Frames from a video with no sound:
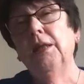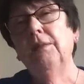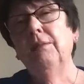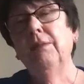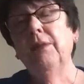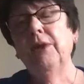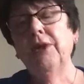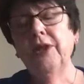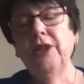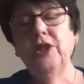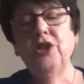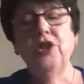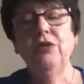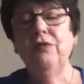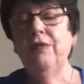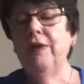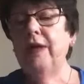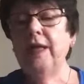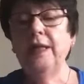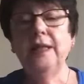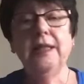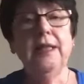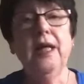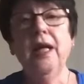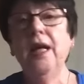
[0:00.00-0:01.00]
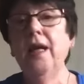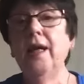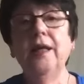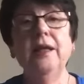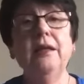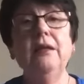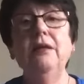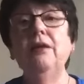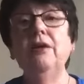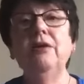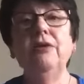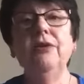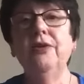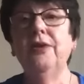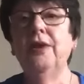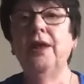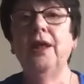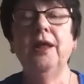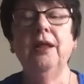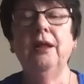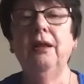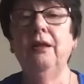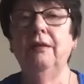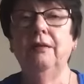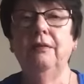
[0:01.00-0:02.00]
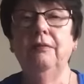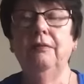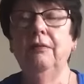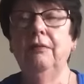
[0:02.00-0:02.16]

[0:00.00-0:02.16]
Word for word: Mother Teresa had nothing,